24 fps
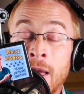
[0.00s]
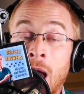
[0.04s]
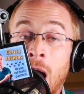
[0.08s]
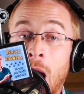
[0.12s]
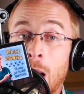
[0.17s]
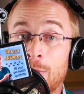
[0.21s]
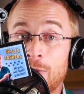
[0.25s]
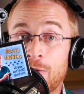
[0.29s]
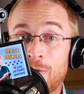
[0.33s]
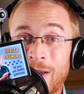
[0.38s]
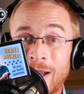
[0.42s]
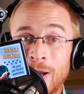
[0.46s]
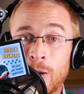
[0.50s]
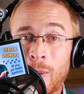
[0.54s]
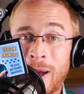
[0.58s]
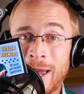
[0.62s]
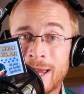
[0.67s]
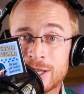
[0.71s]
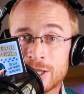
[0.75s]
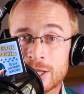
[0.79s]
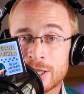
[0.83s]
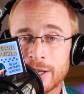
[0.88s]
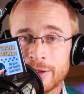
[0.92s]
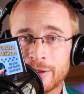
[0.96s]
Fellaway
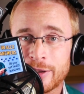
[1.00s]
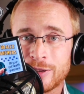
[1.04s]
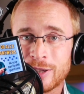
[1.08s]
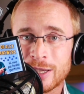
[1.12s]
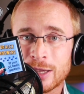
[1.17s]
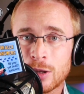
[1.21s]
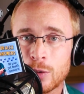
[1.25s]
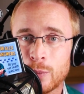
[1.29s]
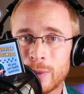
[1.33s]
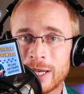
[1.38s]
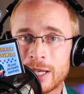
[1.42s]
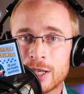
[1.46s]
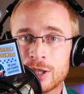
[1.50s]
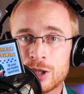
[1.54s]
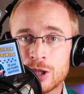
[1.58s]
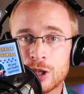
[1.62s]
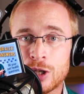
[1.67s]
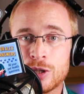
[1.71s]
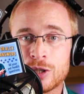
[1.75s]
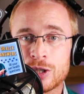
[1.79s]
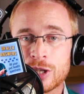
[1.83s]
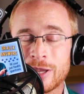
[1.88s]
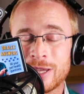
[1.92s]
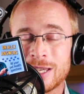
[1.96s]
is another thing that we can
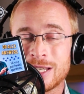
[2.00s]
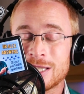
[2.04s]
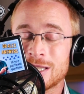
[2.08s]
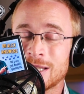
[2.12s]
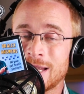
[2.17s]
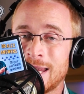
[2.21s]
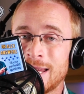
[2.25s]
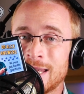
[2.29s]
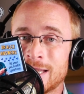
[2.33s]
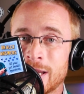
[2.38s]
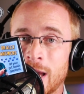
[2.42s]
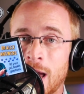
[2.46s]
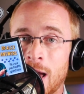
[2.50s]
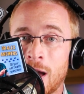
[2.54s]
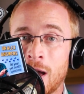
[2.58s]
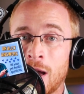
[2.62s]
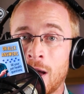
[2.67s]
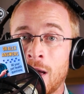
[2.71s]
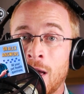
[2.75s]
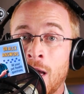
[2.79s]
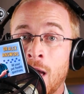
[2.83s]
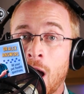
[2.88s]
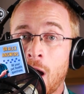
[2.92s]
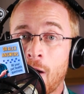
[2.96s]
do. So this is
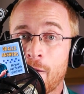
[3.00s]
a